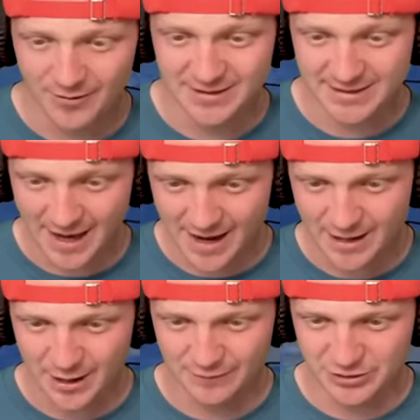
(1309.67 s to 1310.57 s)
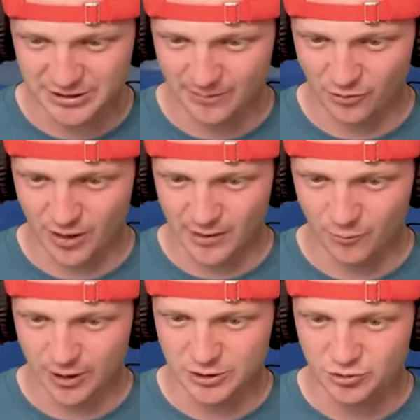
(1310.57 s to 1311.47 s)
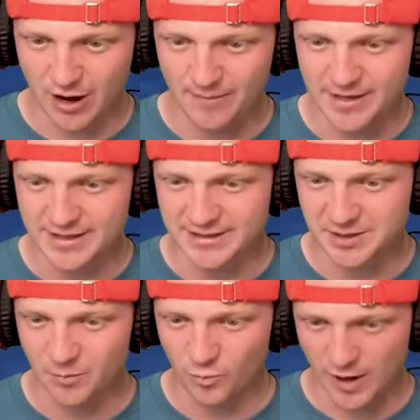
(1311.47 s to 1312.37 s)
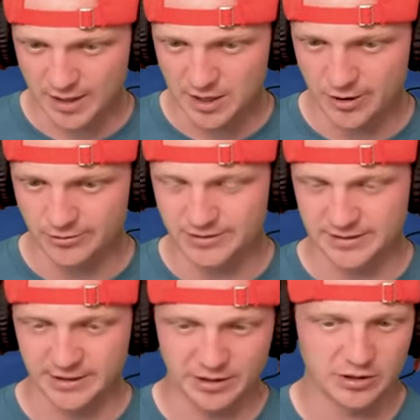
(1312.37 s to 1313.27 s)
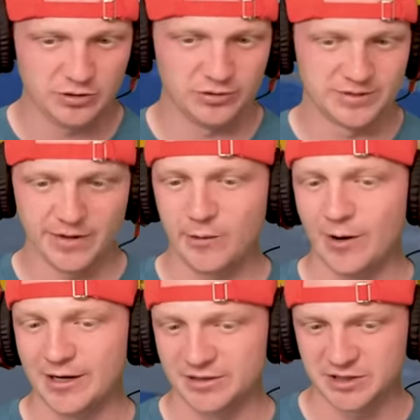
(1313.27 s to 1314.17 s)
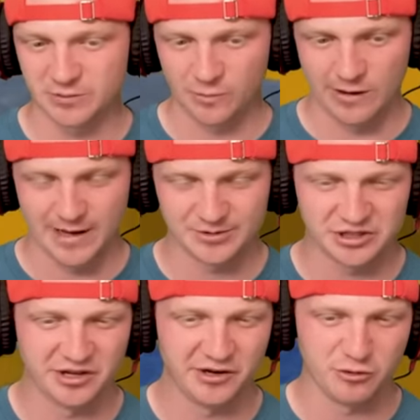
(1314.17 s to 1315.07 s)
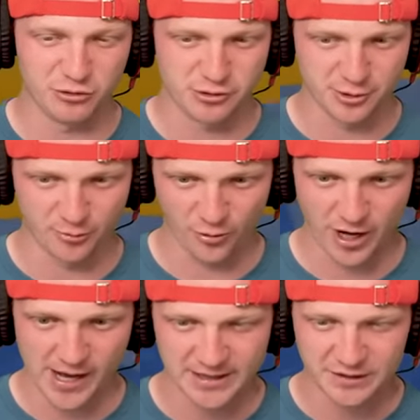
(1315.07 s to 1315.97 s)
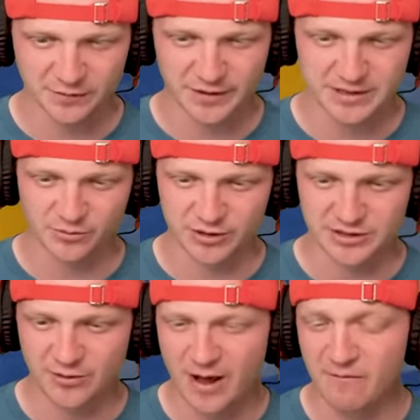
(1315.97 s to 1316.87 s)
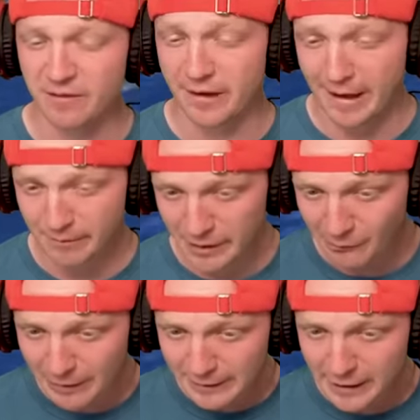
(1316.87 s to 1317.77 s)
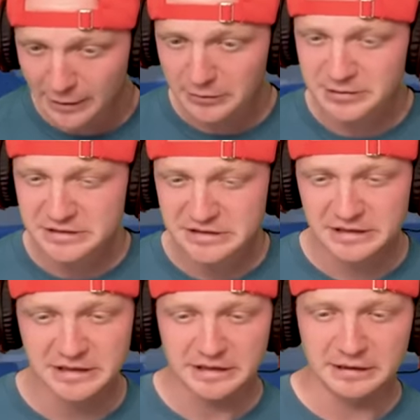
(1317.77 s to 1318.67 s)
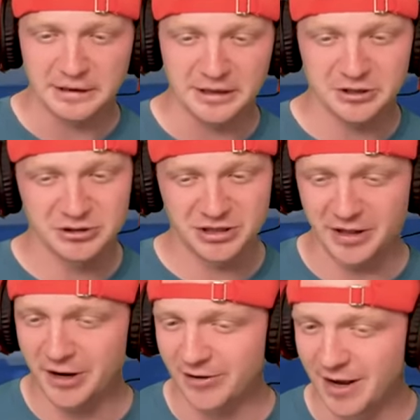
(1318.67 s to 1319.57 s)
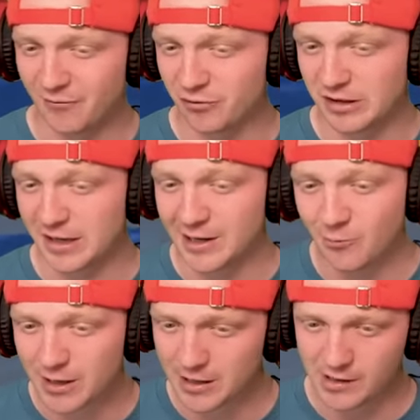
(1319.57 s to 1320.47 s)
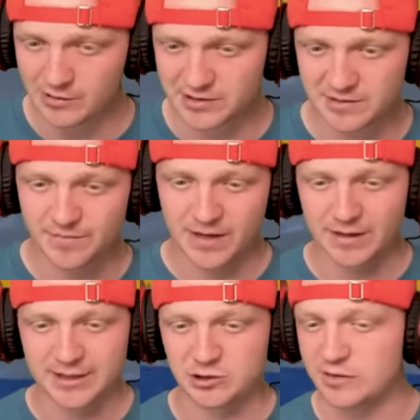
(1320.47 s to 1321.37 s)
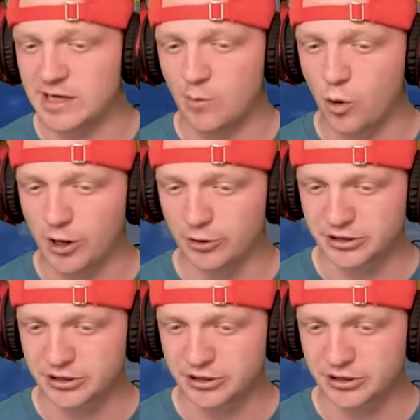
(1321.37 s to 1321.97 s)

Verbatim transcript: the side of your submarine, we're going to drop in some windows and you can do as many windows as you want. I'm just going to do three because I feel like submarines don't have that many windows. Like usually they don't have really any windows unless you're deep water